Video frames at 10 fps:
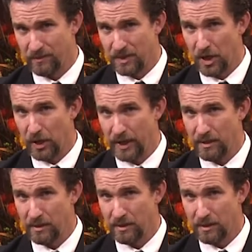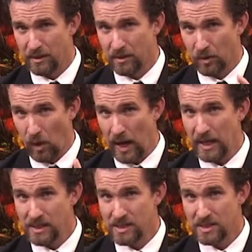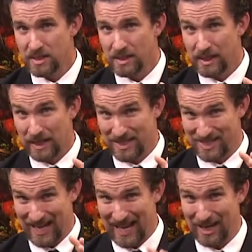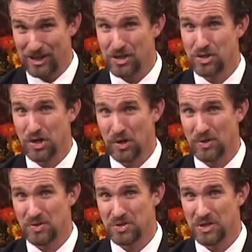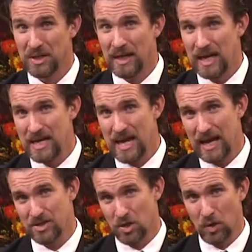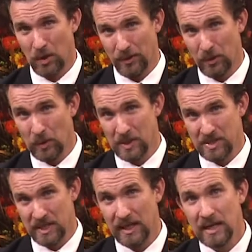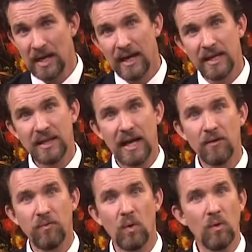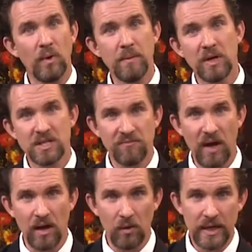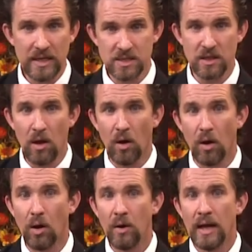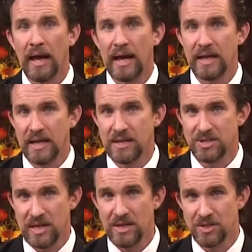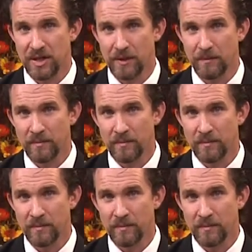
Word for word: None. Christ is the head of the church. He has all authority, and therefore we must follow His law and His teaching.